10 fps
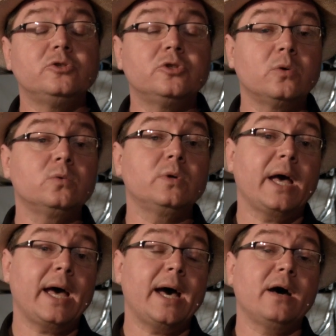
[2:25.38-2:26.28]
don't
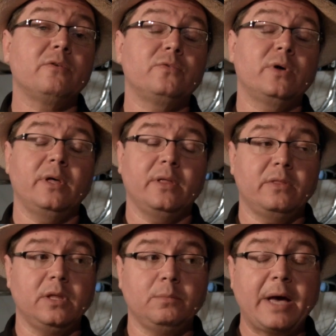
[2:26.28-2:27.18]
have
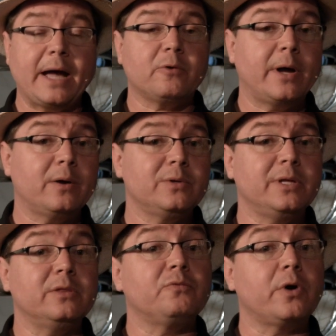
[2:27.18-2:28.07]
the background
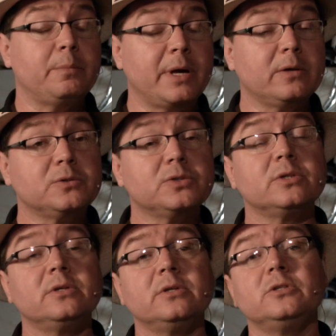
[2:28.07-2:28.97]
in the fundamentals
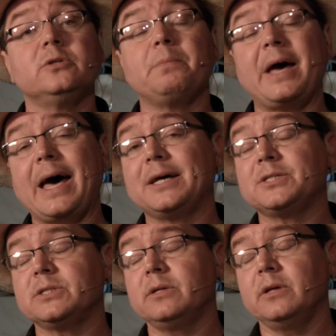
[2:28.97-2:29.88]
to
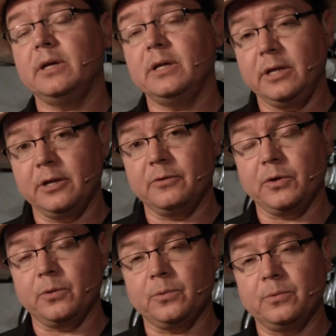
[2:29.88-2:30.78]
pass an
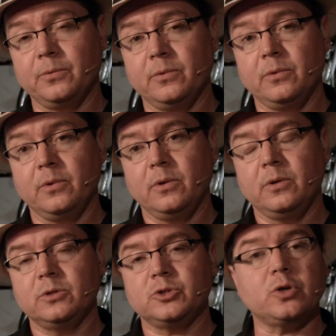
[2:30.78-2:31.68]
interview.
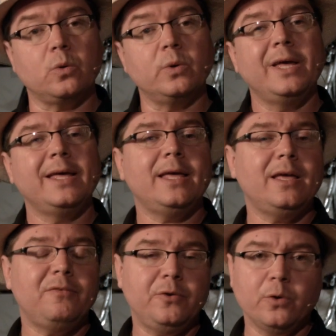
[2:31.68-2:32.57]
So
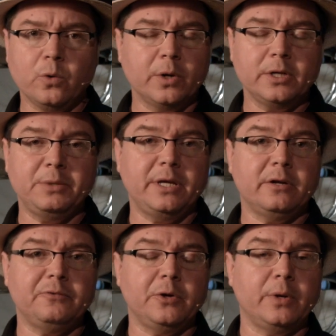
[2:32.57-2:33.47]
if you're going to be
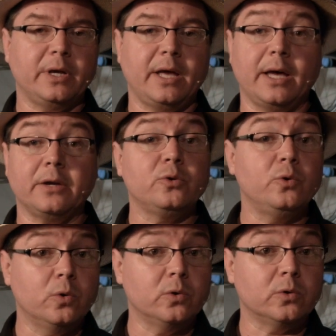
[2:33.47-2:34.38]
interviewing at
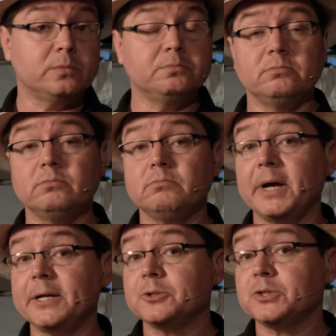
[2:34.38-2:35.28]
Google,
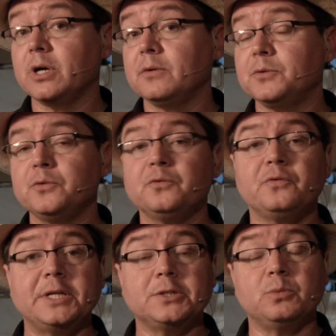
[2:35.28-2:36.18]
Microsoft,
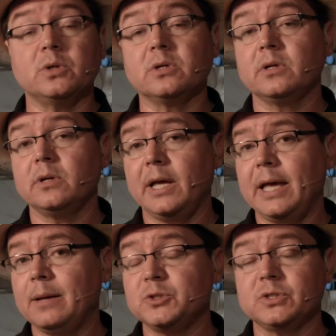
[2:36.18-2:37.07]
Facebook,
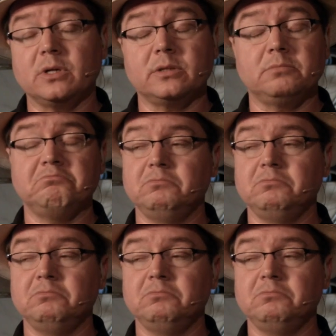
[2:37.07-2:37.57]
Amazon,